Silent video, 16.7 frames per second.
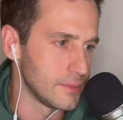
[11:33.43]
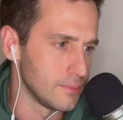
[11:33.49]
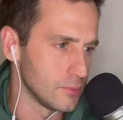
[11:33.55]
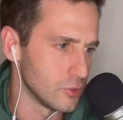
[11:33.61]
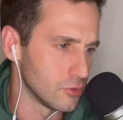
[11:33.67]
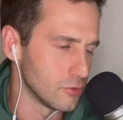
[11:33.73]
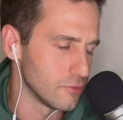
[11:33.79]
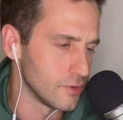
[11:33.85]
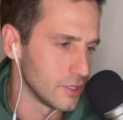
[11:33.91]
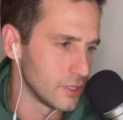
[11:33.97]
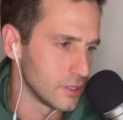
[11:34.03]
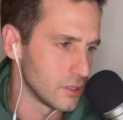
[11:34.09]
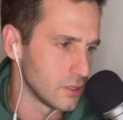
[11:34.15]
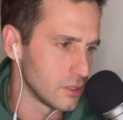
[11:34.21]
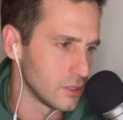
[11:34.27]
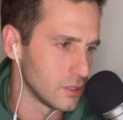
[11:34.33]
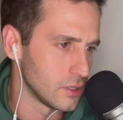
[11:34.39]
Moving
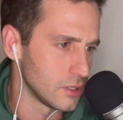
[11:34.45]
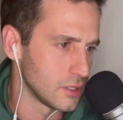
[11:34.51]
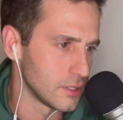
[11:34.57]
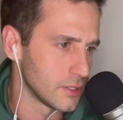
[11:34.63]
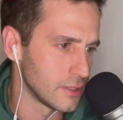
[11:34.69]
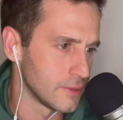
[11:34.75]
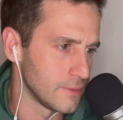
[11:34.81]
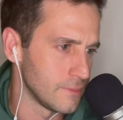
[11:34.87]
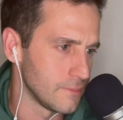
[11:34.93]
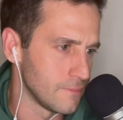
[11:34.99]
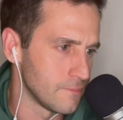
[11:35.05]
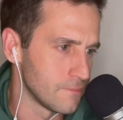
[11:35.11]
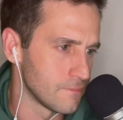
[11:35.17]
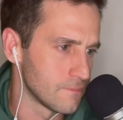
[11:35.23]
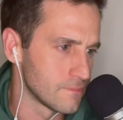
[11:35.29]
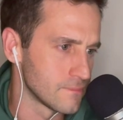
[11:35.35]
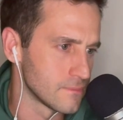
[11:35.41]
on,
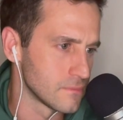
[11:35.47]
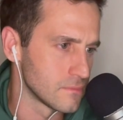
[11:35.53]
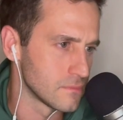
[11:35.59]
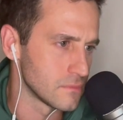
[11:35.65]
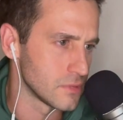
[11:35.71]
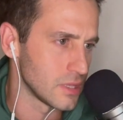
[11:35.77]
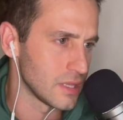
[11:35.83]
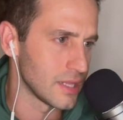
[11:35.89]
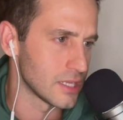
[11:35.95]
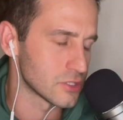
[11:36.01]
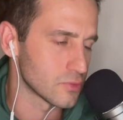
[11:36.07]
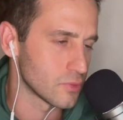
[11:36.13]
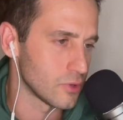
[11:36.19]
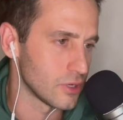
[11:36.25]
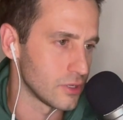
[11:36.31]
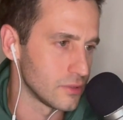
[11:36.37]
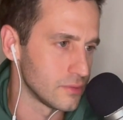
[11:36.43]

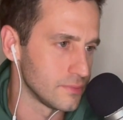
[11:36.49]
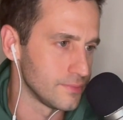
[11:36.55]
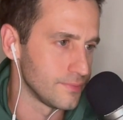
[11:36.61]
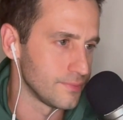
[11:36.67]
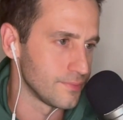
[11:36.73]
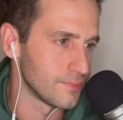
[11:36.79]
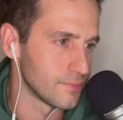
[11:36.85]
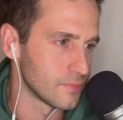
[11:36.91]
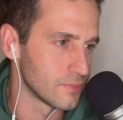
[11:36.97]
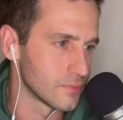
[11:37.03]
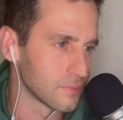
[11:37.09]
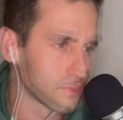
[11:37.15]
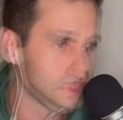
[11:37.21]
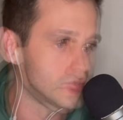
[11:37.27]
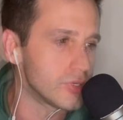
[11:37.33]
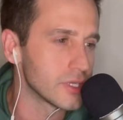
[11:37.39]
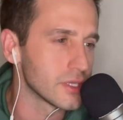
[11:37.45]
last one,
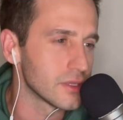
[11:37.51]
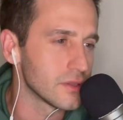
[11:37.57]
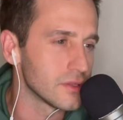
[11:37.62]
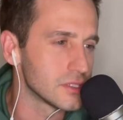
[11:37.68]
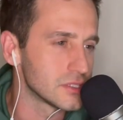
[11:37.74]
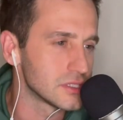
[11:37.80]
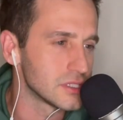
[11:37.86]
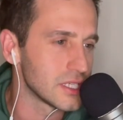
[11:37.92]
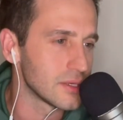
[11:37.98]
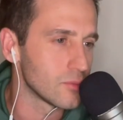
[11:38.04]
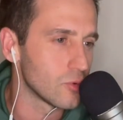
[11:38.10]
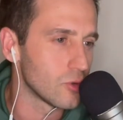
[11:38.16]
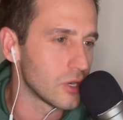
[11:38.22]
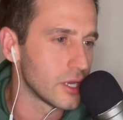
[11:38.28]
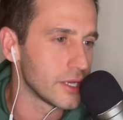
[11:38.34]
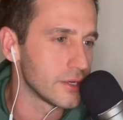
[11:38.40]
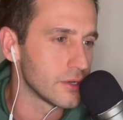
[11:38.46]
drinking the same
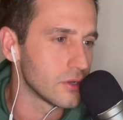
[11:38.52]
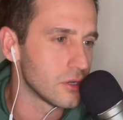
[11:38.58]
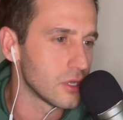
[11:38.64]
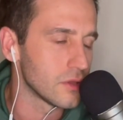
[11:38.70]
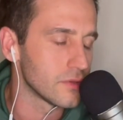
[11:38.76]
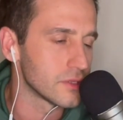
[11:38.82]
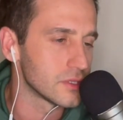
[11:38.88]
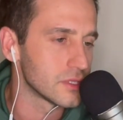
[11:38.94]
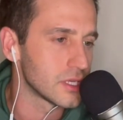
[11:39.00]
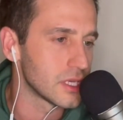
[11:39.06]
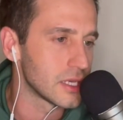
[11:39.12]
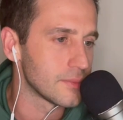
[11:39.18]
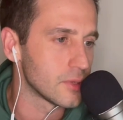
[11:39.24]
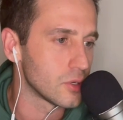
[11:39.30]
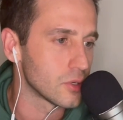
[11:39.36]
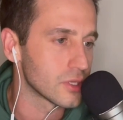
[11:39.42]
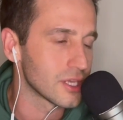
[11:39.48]
wine all the
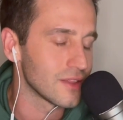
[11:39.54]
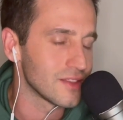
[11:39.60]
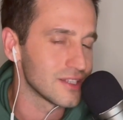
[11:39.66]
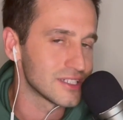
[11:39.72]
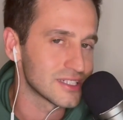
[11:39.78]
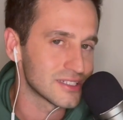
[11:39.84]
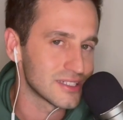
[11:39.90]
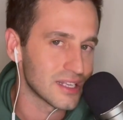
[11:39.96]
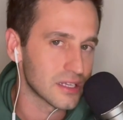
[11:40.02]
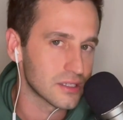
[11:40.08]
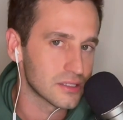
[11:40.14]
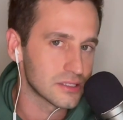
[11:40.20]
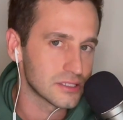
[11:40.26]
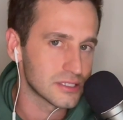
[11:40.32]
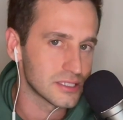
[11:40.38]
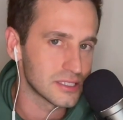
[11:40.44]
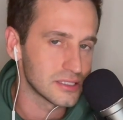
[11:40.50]
time. Okay, this is not
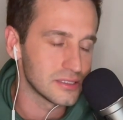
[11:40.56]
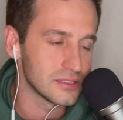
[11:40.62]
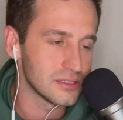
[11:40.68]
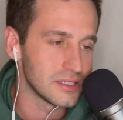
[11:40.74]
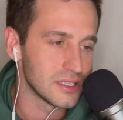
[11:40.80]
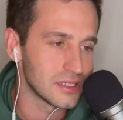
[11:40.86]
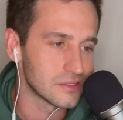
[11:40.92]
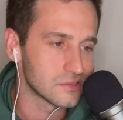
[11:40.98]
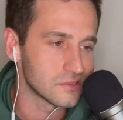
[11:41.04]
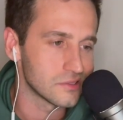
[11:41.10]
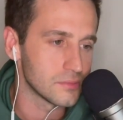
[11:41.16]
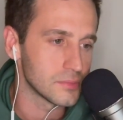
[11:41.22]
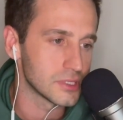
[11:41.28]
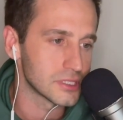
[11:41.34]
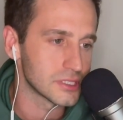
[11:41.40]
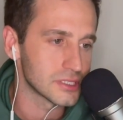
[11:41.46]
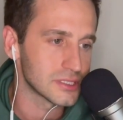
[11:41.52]
considered as a
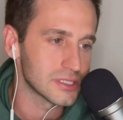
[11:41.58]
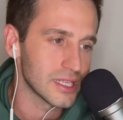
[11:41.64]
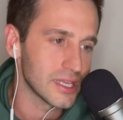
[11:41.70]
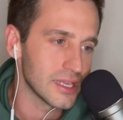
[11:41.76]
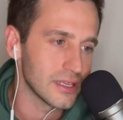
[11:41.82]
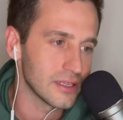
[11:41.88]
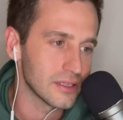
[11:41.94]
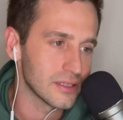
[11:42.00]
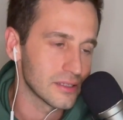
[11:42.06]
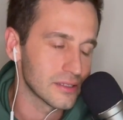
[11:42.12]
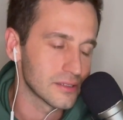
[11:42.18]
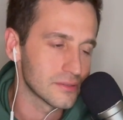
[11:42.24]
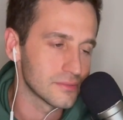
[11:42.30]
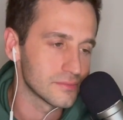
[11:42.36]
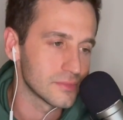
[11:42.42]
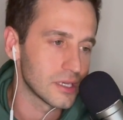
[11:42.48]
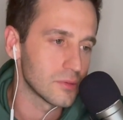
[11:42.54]
mistake,
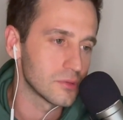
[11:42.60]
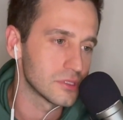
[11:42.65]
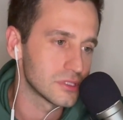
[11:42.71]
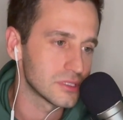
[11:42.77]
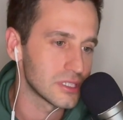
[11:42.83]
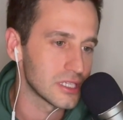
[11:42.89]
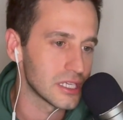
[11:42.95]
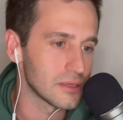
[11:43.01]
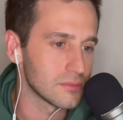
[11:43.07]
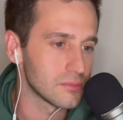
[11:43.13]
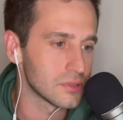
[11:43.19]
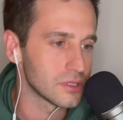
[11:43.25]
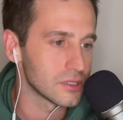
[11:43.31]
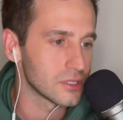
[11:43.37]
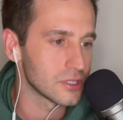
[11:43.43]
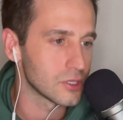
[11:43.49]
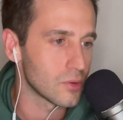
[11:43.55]
I would say,
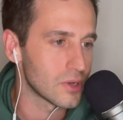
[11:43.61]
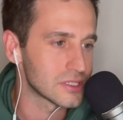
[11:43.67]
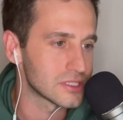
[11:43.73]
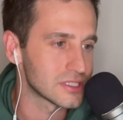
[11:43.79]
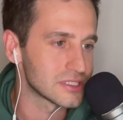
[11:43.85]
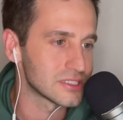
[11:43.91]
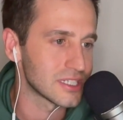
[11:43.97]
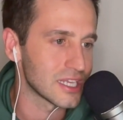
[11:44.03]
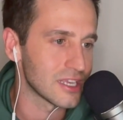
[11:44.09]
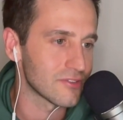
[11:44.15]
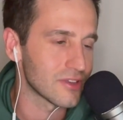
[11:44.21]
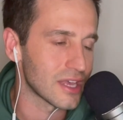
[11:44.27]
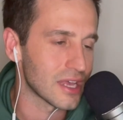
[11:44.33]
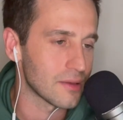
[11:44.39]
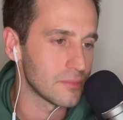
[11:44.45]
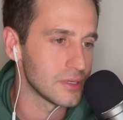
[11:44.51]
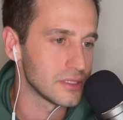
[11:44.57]
but you know, as a safe
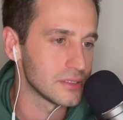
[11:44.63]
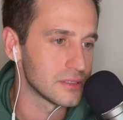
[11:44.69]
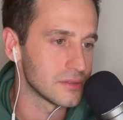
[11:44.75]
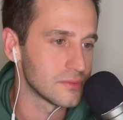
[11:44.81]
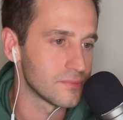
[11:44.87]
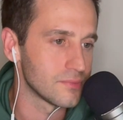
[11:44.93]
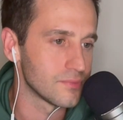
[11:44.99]
habit,